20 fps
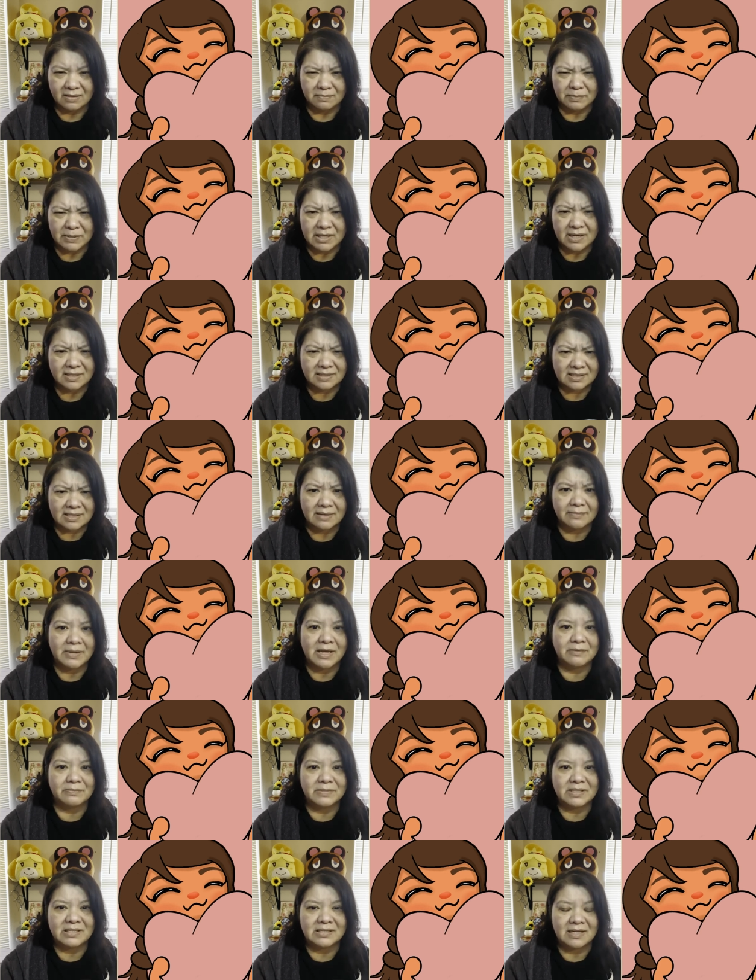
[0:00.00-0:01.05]
because they
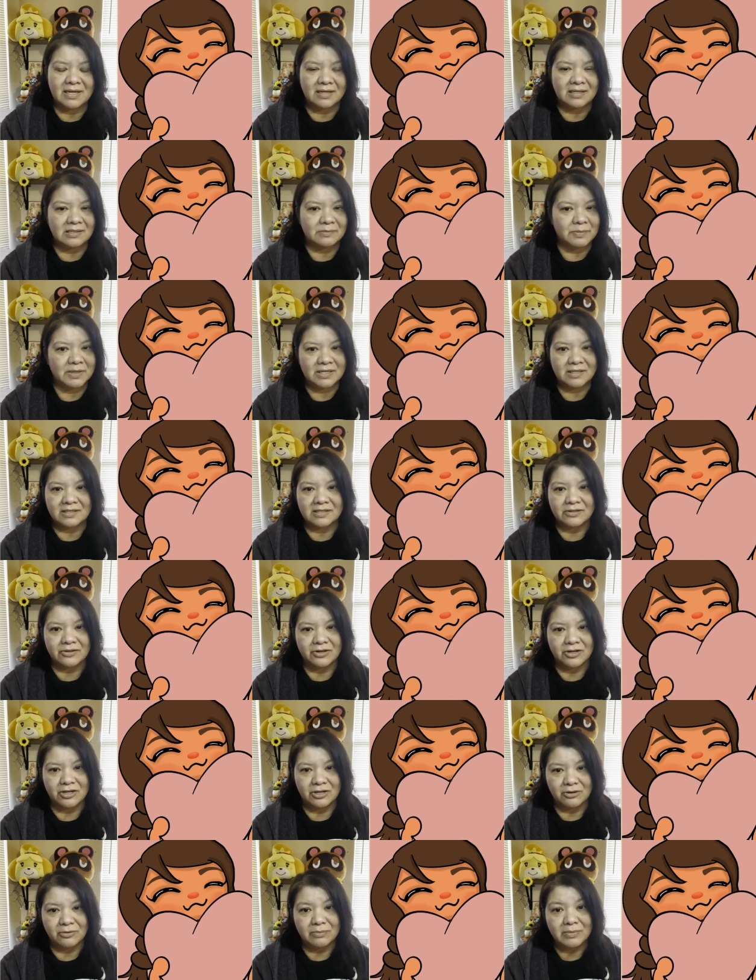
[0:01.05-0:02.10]
make mistakes because they're
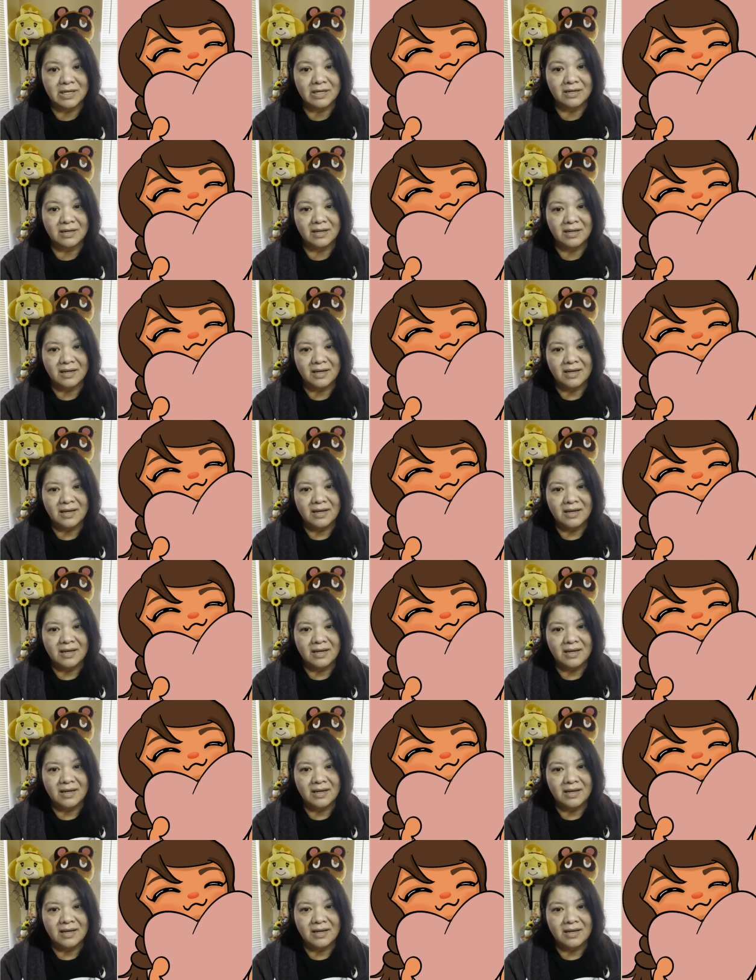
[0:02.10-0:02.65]
human,